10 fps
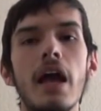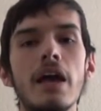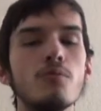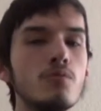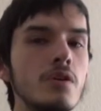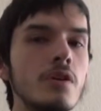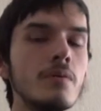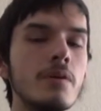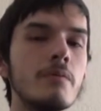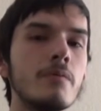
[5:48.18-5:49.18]
And really
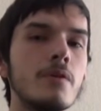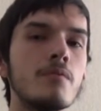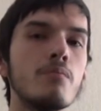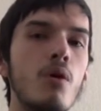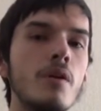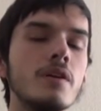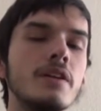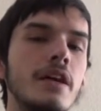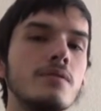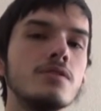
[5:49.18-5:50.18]
what we're
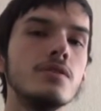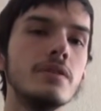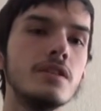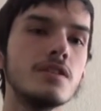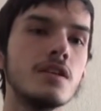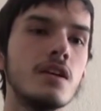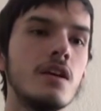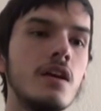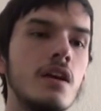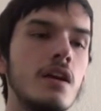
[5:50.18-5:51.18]
boiling down to is
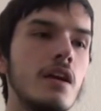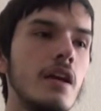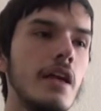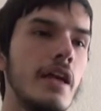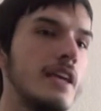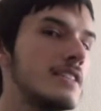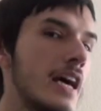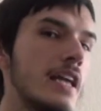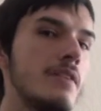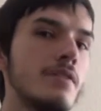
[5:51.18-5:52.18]

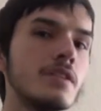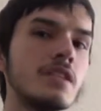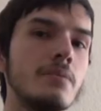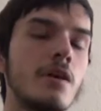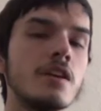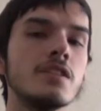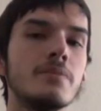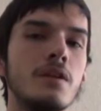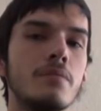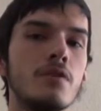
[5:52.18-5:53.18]
that even the same
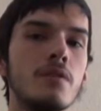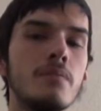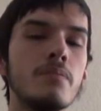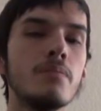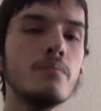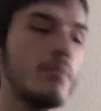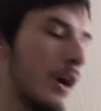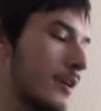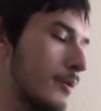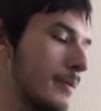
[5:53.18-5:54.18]
concept anymore?
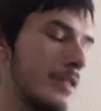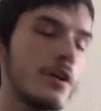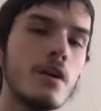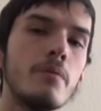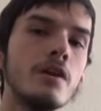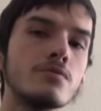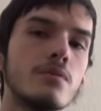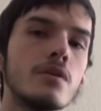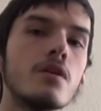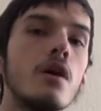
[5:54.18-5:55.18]
Back when we thought our brains
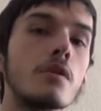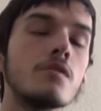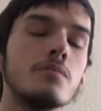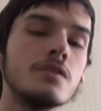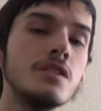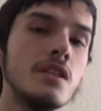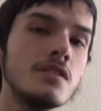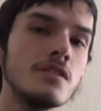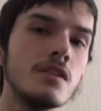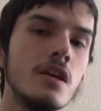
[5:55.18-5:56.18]
were clockwork
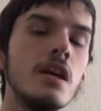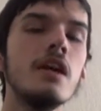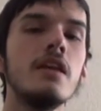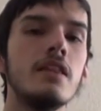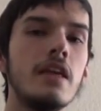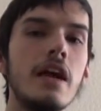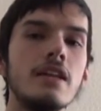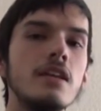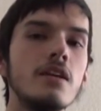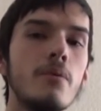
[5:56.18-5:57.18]
machines, the
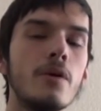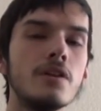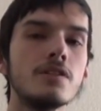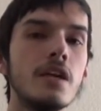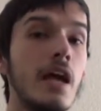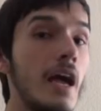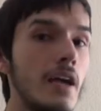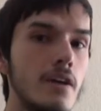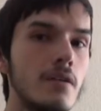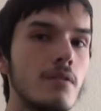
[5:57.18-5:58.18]
idea was,
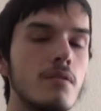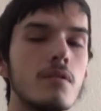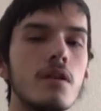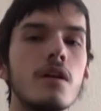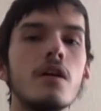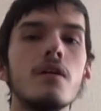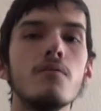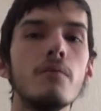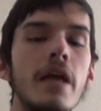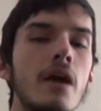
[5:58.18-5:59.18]
hey,
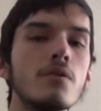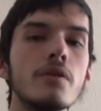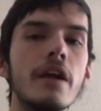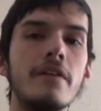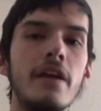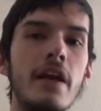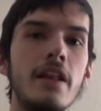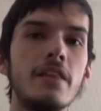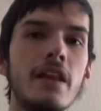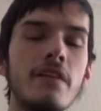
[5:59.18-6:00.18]
we can't learn
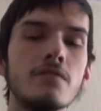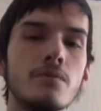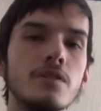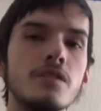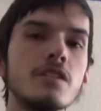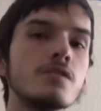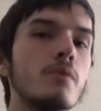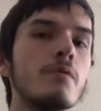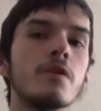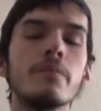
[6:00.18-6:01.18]
anything afterwards. This is
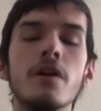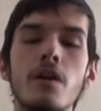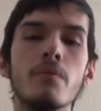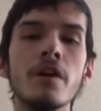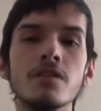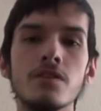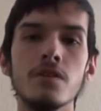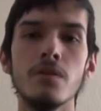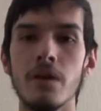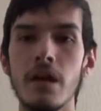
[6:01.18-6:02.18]
what we're comparing our brains
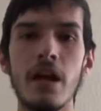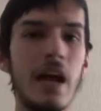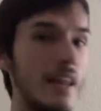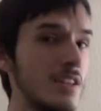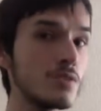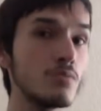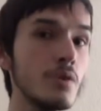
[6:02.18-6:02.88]
to, and this is